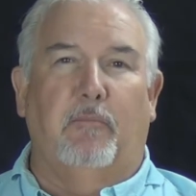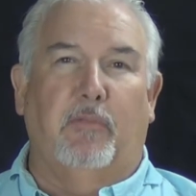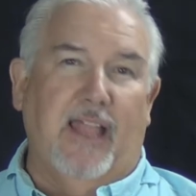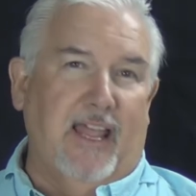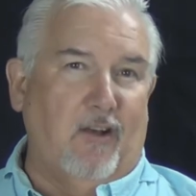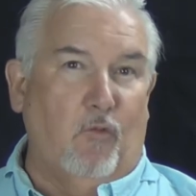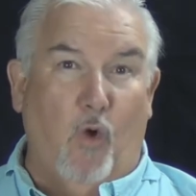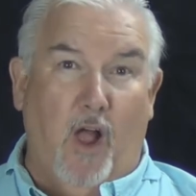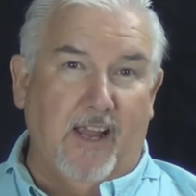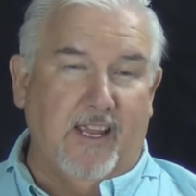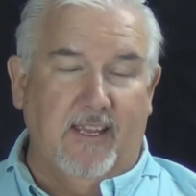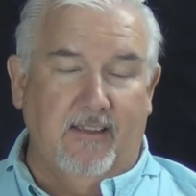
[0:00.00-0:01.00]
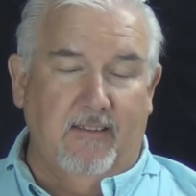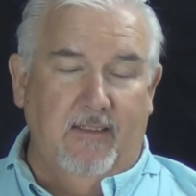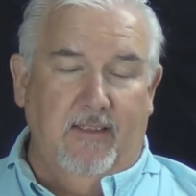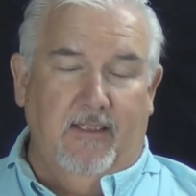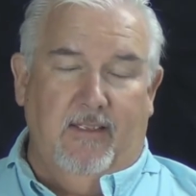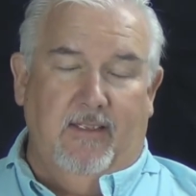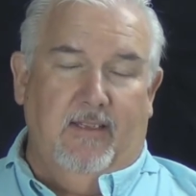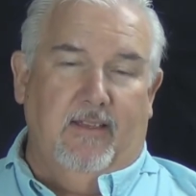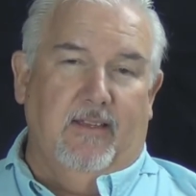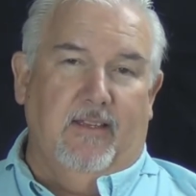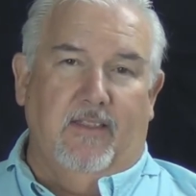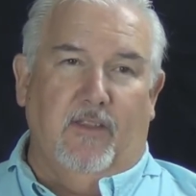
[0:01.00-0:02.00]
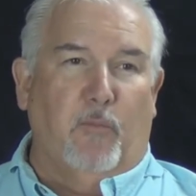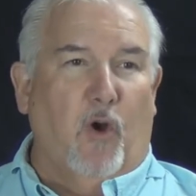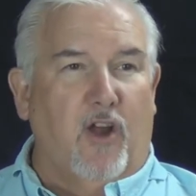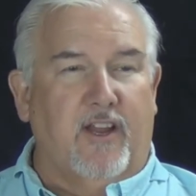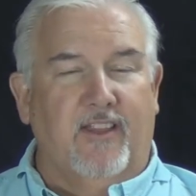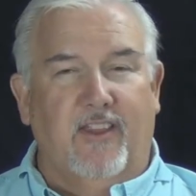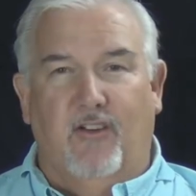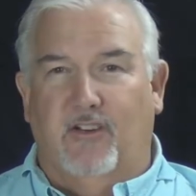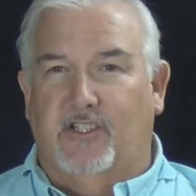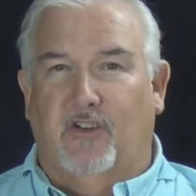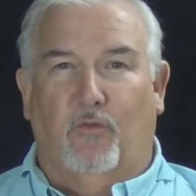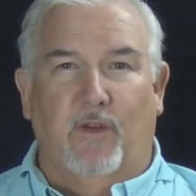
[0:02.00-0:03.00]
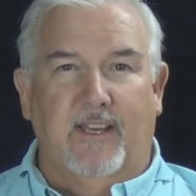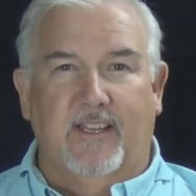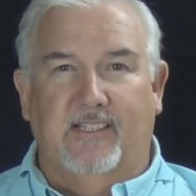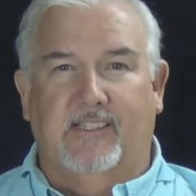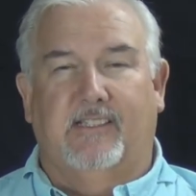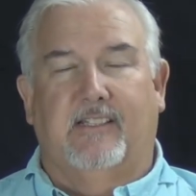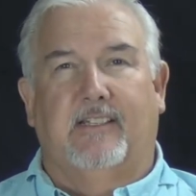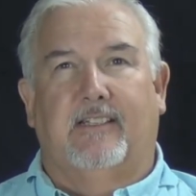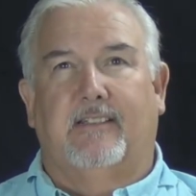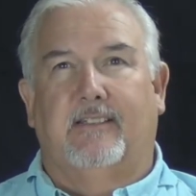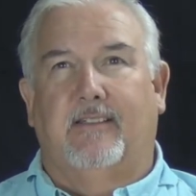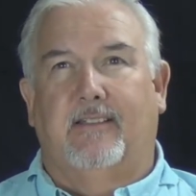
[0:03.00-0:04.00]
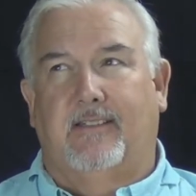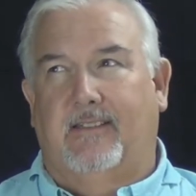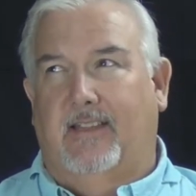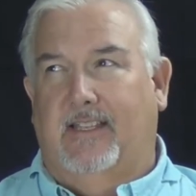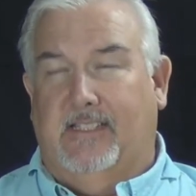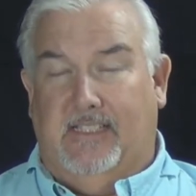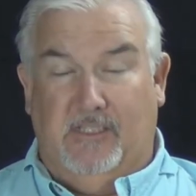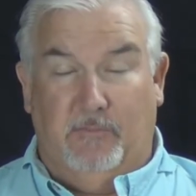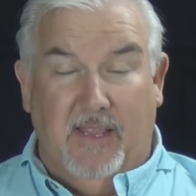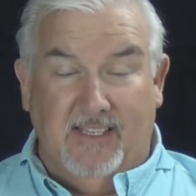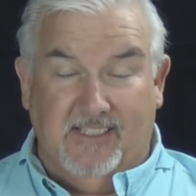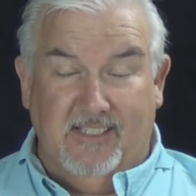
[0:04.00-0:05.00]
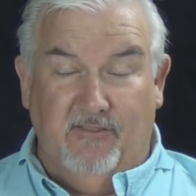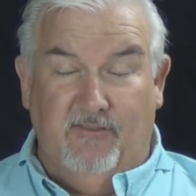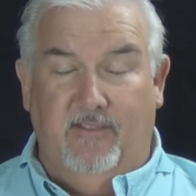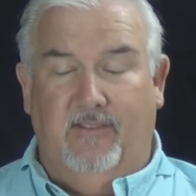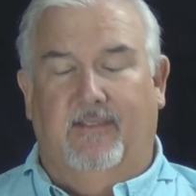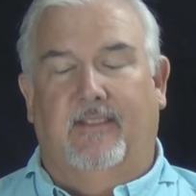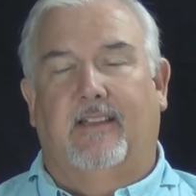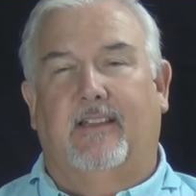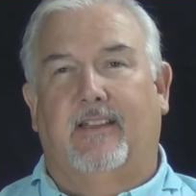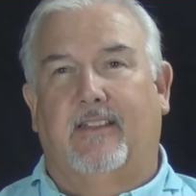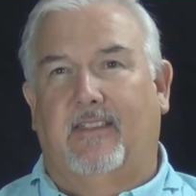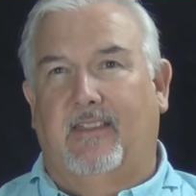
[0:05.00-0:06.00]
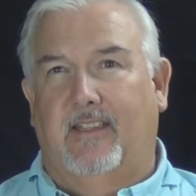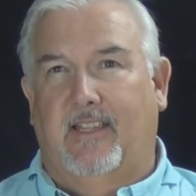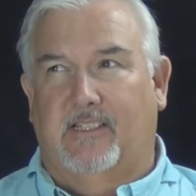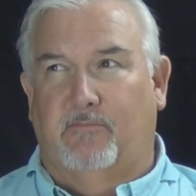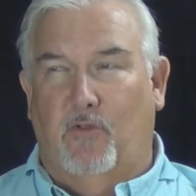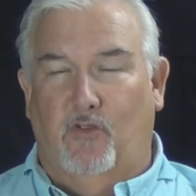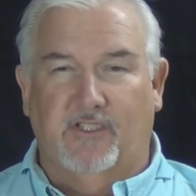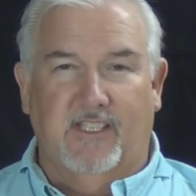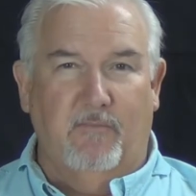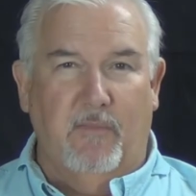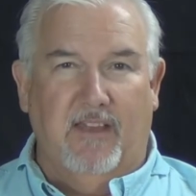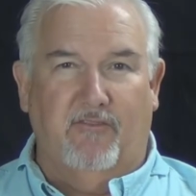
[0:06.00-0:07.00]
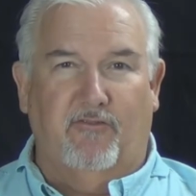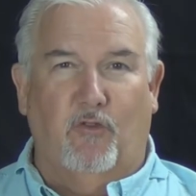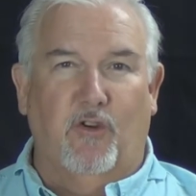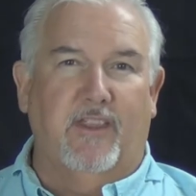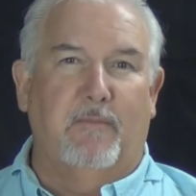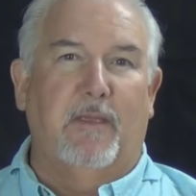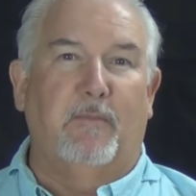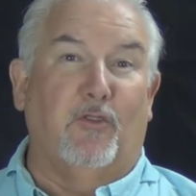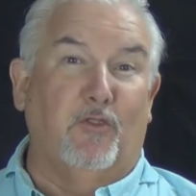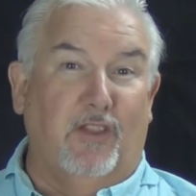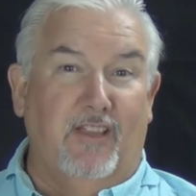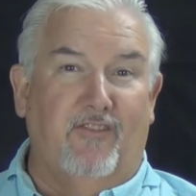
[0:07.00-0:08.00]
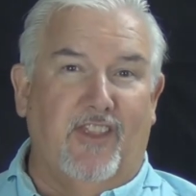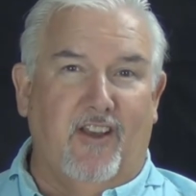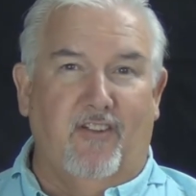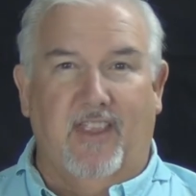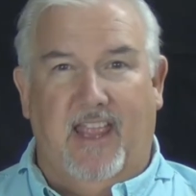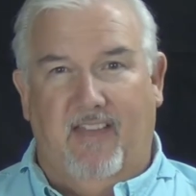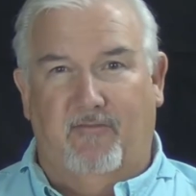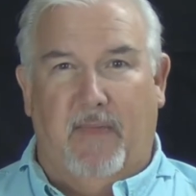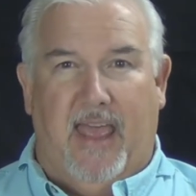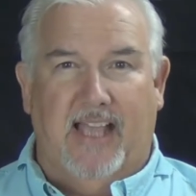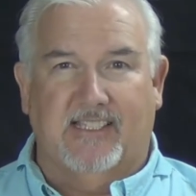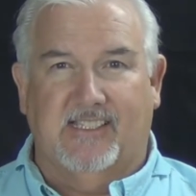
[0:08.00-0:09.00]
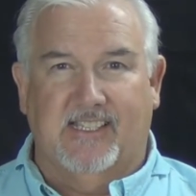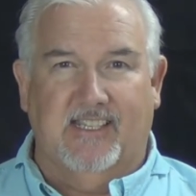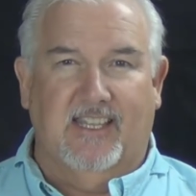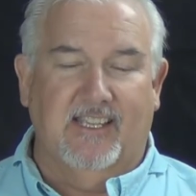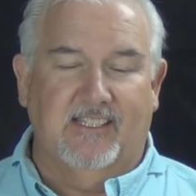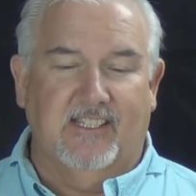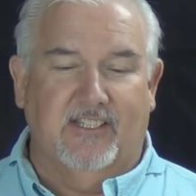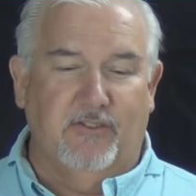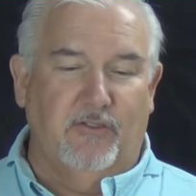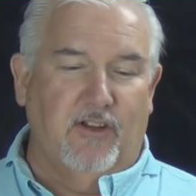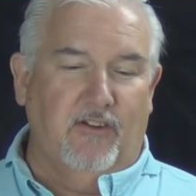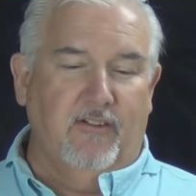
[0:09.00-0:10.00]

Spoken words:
plan on walking. The parking there is horrendous. It's expensive. It's mostly meant for the people who live there. They have passes and things to do